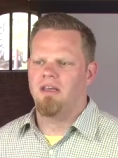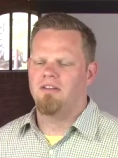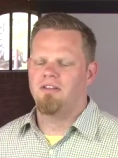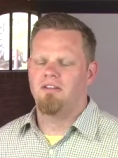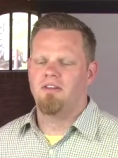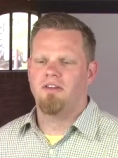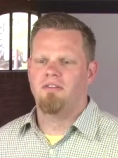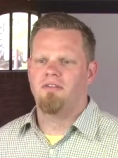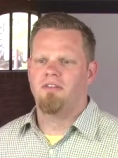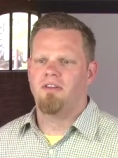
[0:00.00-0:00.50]

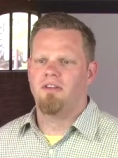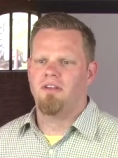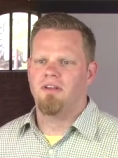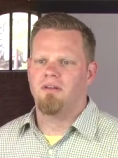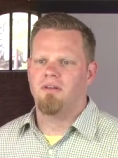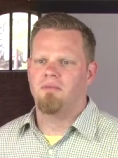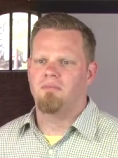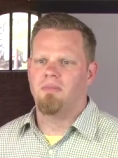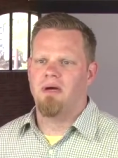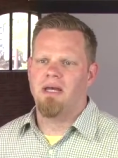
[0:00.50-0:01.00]
It's different
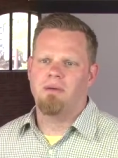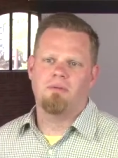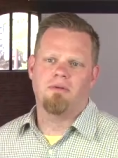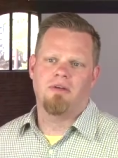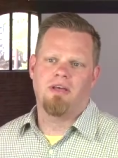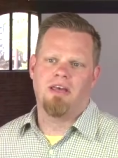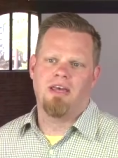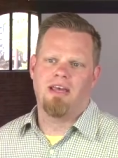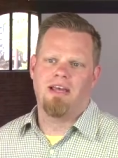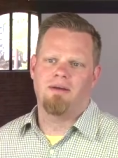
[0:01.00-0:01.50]
than
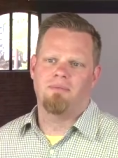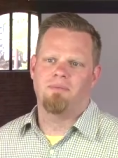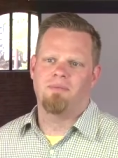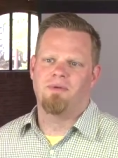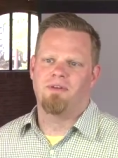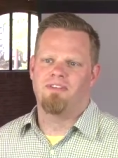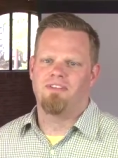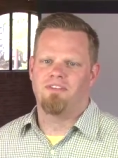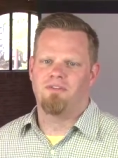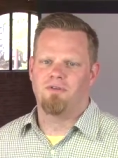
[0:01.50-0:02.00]
Bible
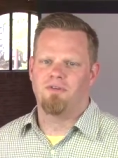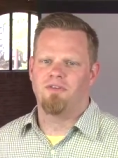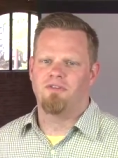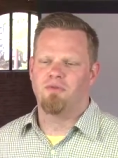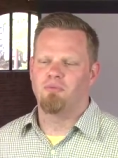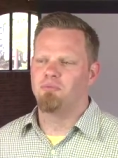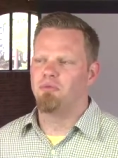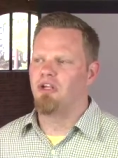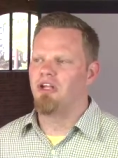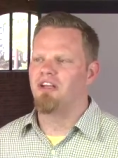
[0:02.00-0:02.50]
camp. It's sort
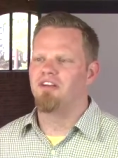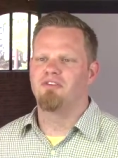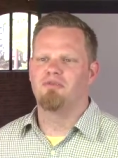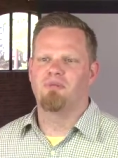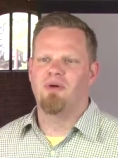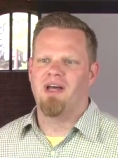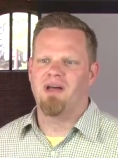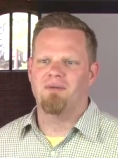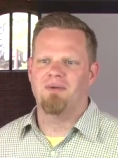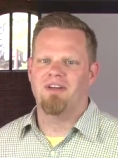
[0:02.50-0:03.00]
of a blend
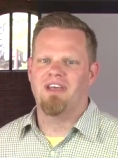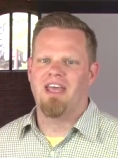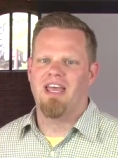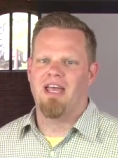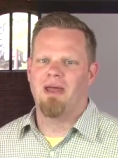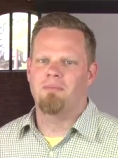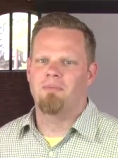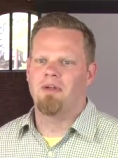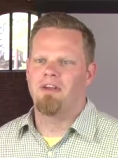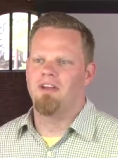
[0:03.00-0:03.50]
of Bible
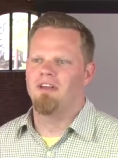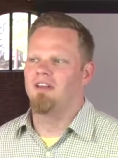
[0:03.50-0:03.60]
camp and,